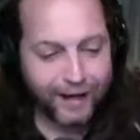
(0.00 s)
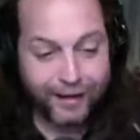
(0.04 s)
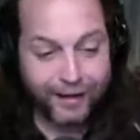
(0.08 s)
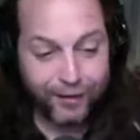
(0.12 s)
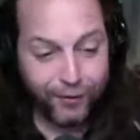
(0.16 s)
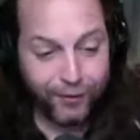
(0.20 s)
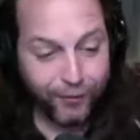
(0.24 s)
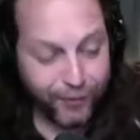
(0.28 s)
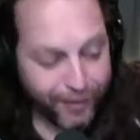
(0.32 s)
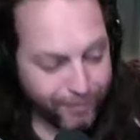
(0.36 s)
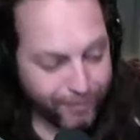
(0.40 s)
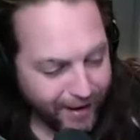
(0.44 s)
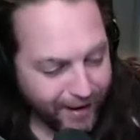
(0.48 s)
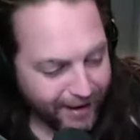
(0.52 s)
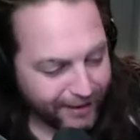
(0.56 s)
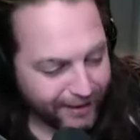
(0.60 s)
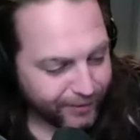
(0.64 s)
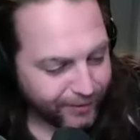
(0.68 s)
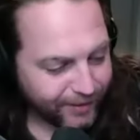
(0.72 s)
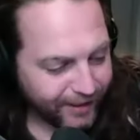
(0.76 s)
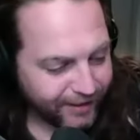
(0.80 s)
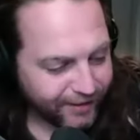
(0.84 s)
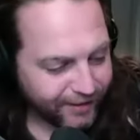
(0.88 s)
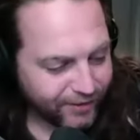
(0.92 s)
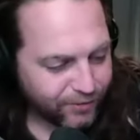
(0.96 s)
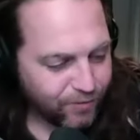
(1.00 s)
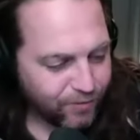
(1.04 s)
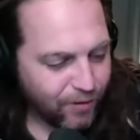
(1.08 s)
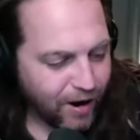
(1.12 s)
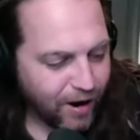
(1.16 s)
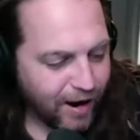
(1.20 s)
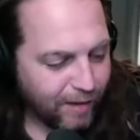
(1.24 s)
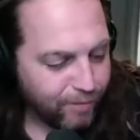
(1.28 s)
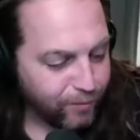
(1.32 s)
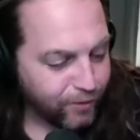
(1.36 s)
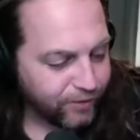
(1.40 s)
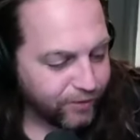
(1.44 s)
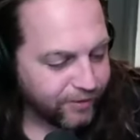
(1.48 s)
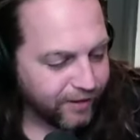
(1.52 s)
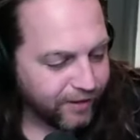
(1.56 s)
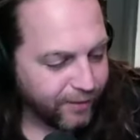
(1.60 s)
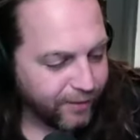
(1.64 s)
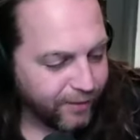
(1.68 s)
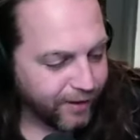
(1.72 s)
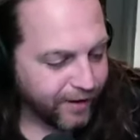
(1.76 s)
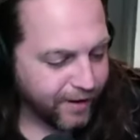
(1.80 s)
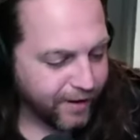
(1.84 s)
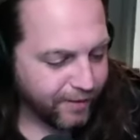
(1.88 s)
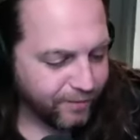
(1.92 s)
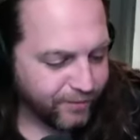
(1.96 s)
could only imagine what that swab looks like
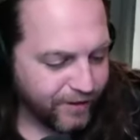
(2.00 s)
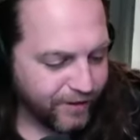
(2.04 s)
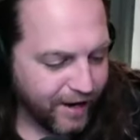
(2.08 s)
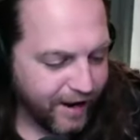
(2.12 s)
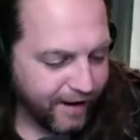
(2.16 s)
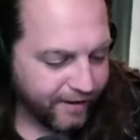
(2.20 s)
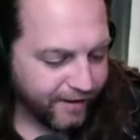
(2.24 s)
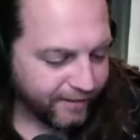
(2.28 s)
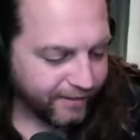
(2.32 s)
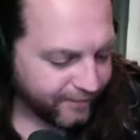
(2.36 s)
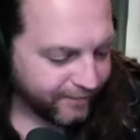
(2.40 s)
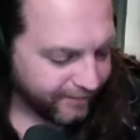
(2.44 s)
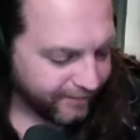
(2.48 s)
when it comes out.